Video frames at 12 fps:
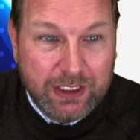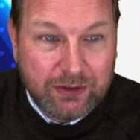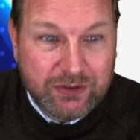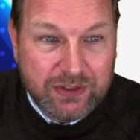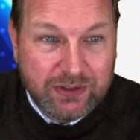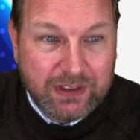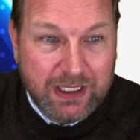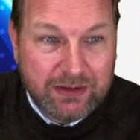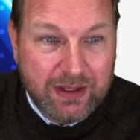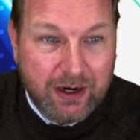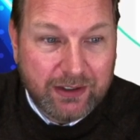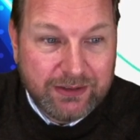guarantee you that
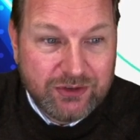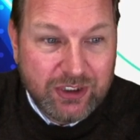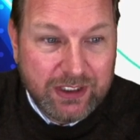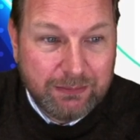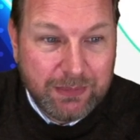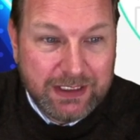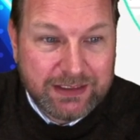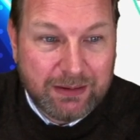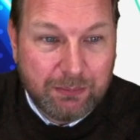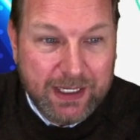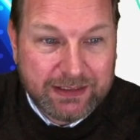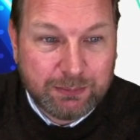our gym is the
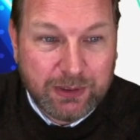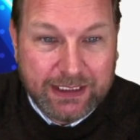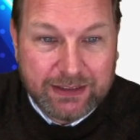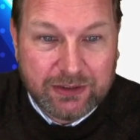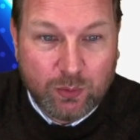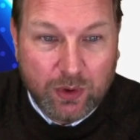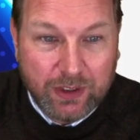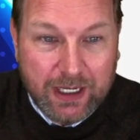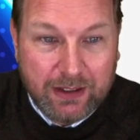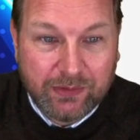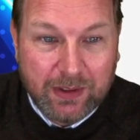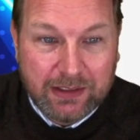best place to work
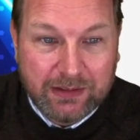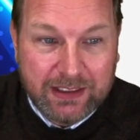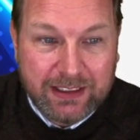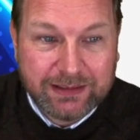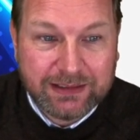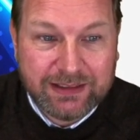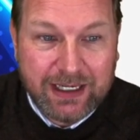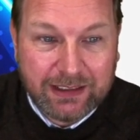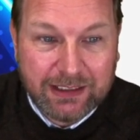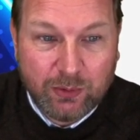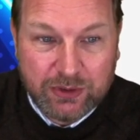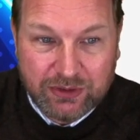out. Now this is
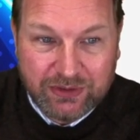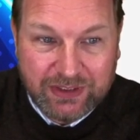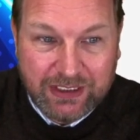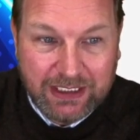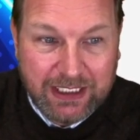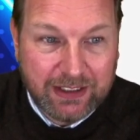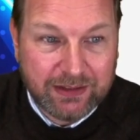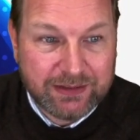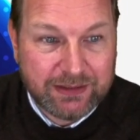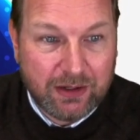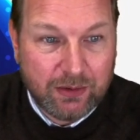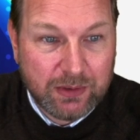exactly what you see here.
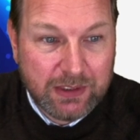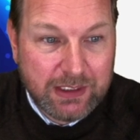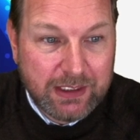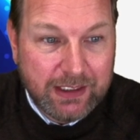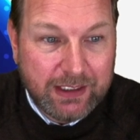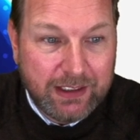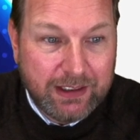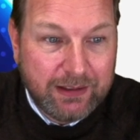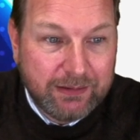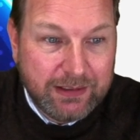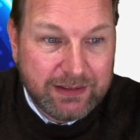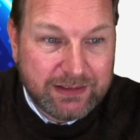So
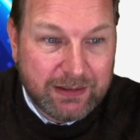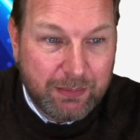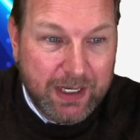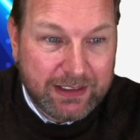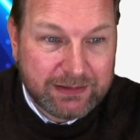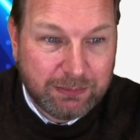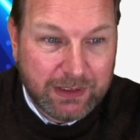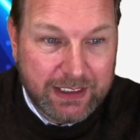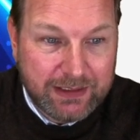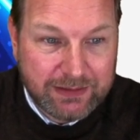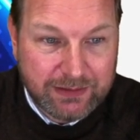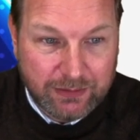is the best
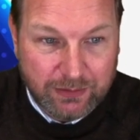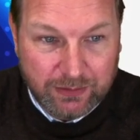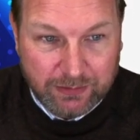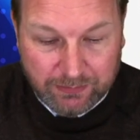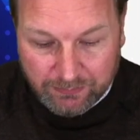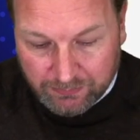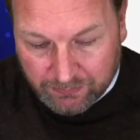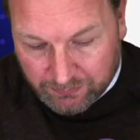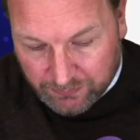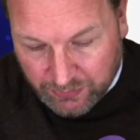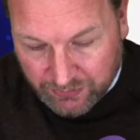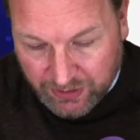place to
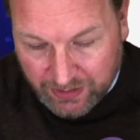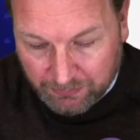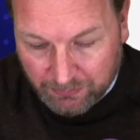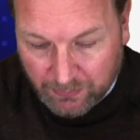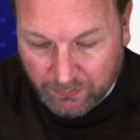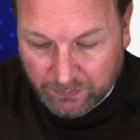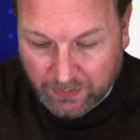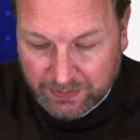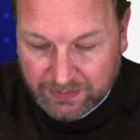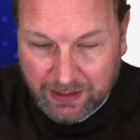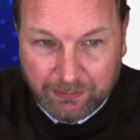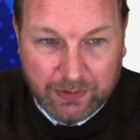gym, for
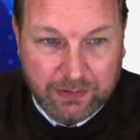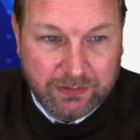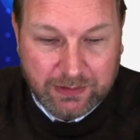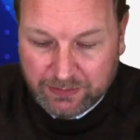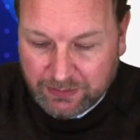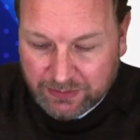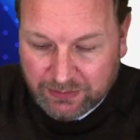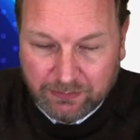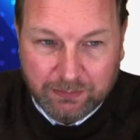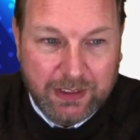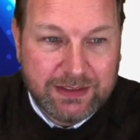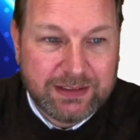example. It doesn't
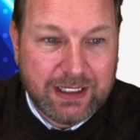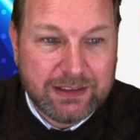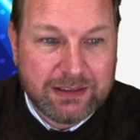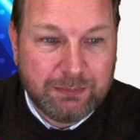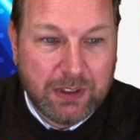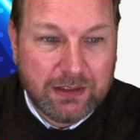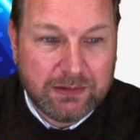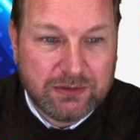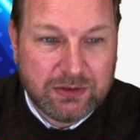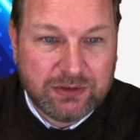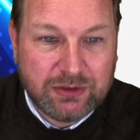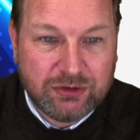make sense, but
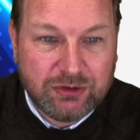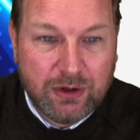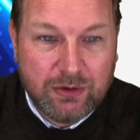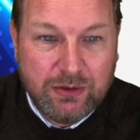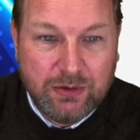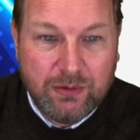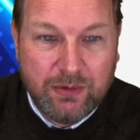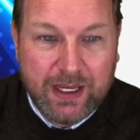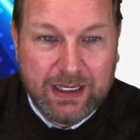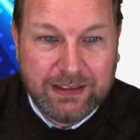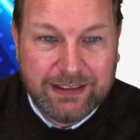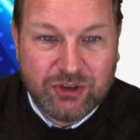just to show you
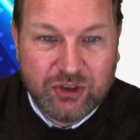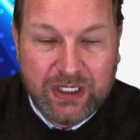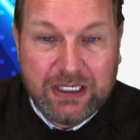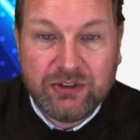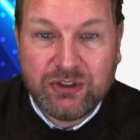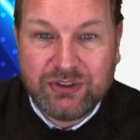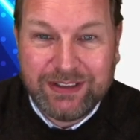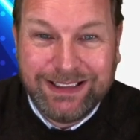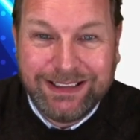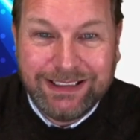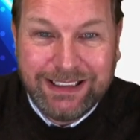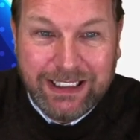that it changes
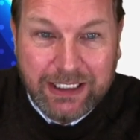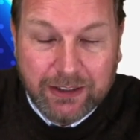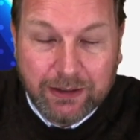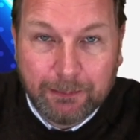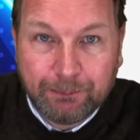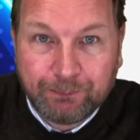in here.